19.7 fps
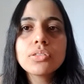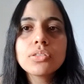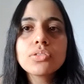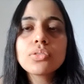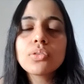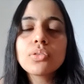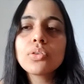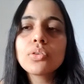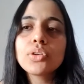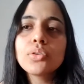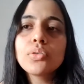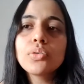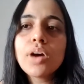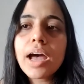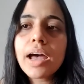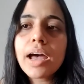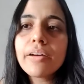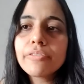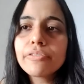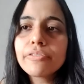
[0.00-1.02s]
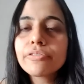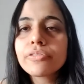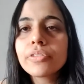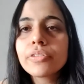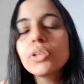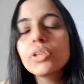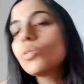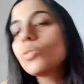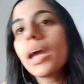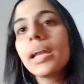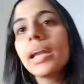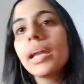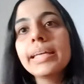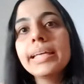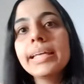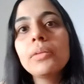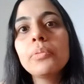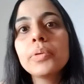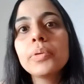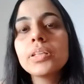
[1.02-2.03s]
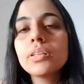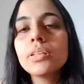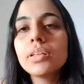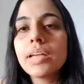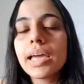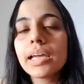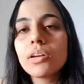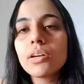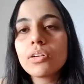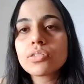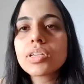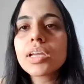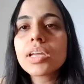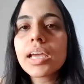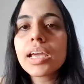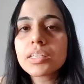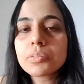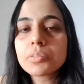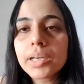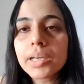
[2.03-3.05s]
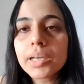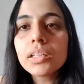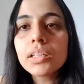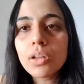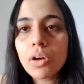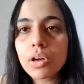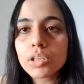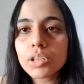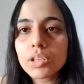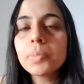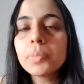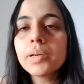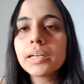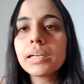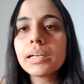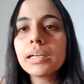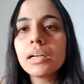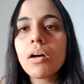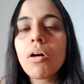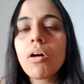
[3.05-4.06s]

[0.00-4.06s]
So you can deal with the diagnostic aspect in the hospital,